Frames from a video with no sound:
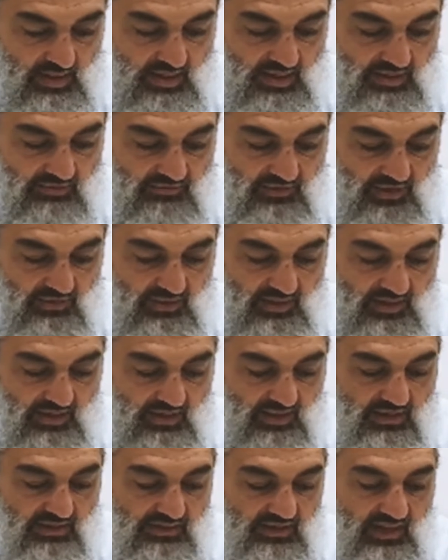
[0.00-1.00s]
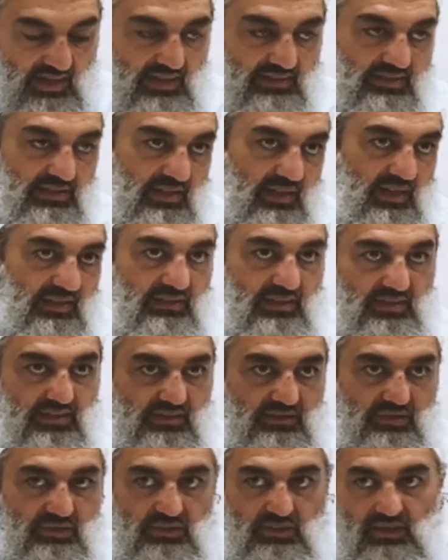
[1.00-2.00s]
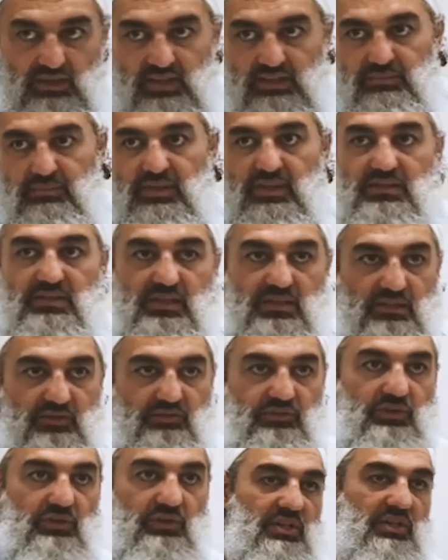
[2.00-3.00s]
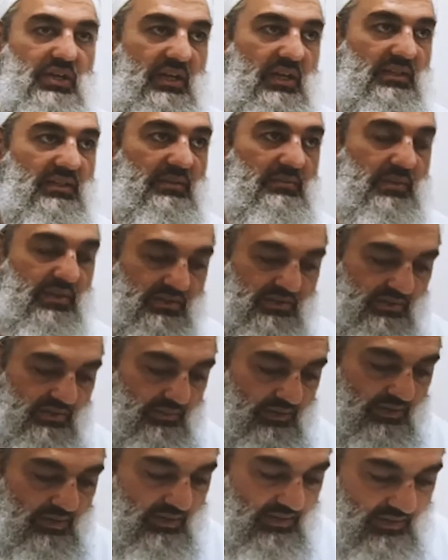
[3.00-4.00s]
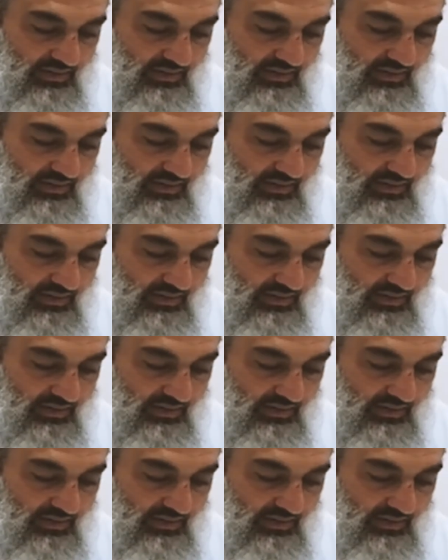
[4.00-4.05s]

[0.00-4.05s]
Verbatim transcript: Verily, because ghad and ghadan are two. Ghad means in the future, ghadan means tomorrow.